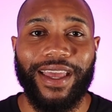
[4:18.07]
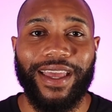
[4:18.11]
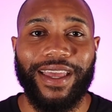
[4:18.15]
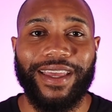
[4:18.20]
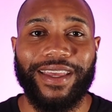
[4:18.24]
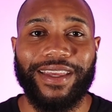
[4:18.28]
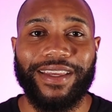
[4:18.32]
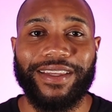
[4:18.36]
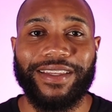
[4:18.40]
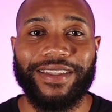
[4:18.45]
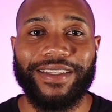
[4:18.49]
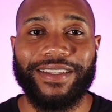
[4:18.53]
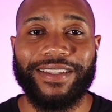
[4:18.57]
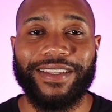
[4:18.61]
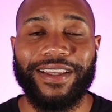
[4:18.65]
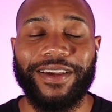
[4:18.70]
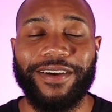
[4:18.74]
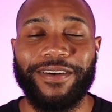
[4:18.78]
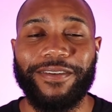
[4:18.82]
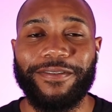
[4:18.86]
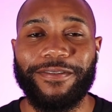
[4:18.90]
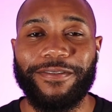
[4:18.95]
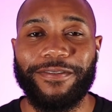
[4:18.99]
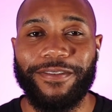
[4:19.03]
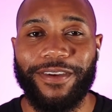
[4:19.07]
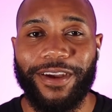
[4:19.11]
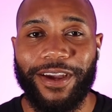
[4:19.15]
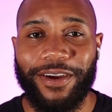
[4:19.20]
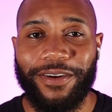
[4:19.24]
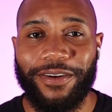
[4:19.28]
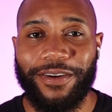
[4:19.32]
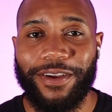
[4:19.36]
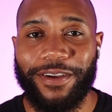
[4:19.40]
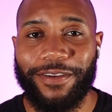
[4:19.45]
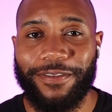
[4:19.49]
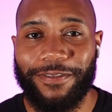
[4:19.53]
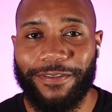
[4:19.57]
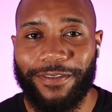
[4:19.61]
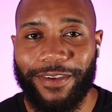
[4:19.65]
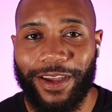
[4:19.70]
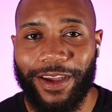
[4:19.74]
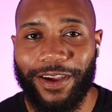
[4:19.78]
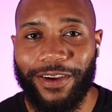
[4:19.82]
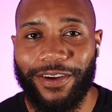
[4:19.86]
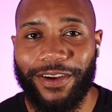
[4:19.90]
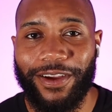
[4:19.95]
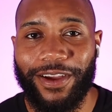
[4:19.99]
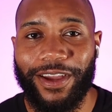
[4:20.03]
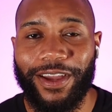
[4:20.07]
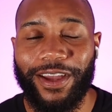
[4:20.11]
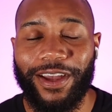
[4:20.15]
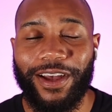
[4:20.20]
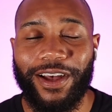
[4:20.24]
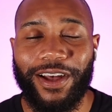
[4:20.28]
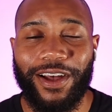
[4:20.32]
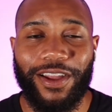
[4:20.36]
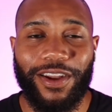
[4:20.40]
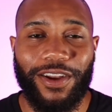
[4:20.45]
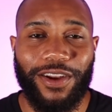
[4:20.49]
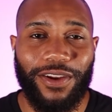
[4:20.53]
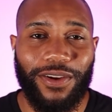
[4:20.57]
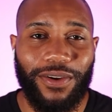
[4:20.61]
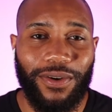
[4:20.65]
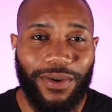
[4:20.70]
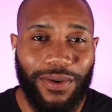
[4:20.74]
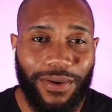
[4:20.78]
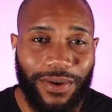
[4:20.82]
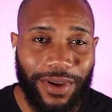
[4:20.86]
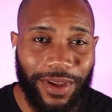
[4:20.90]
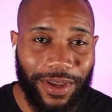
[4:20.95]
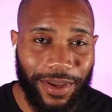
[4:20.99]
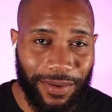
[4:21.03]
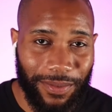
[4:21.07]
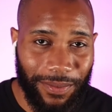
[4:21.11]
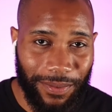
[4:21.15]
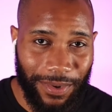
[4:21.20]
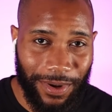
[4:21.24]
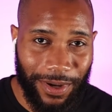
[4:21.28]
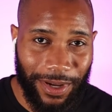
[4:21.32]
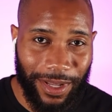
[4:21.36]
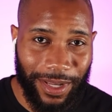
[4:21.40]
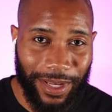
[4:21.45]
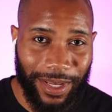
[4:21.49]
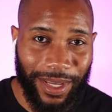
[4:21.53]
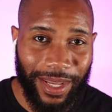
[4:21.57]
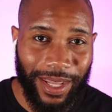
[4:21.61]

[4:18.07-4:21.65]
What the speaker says: is a very, very annoying one,